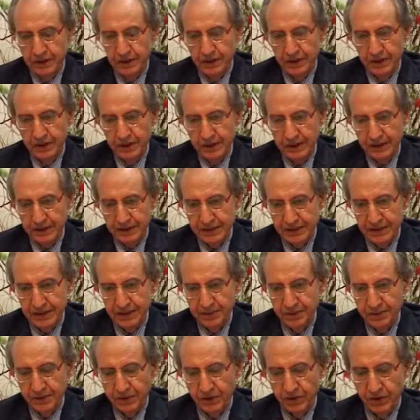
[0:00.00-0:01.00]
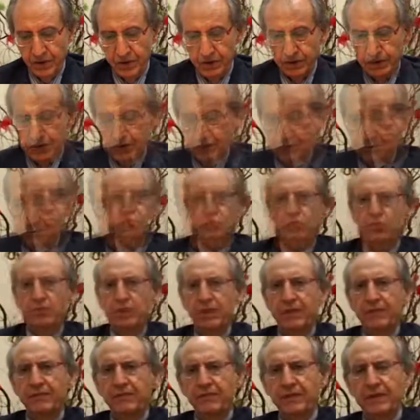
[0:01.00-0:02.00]
And lastly, because
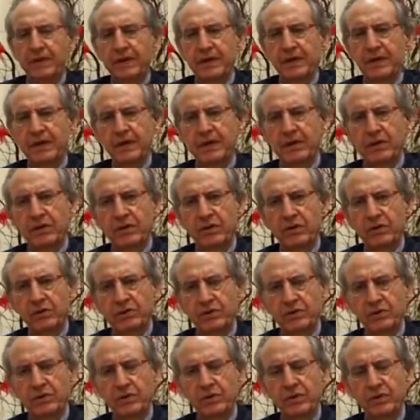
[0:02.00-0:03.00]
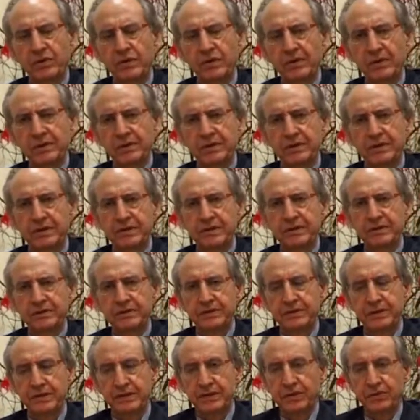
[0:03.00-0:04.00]
usul al-fiqh also is
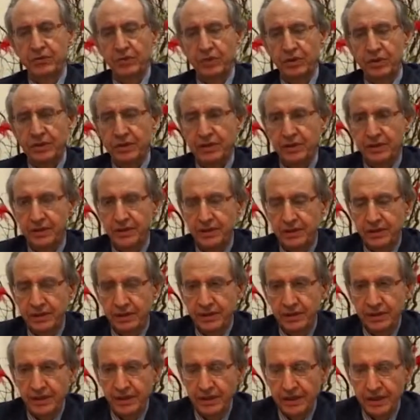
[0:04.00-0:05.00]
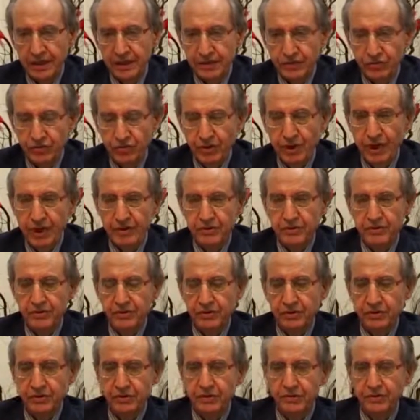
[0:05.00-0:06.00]
concerned with the
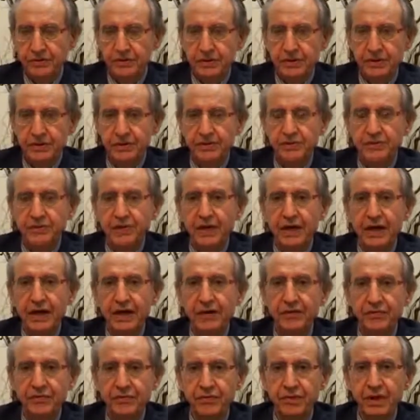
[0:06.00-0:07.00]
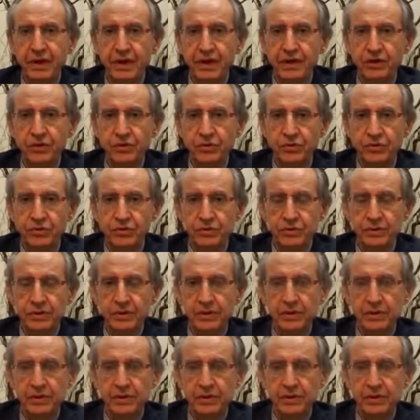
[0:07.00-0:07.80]
extraction of these 5 values: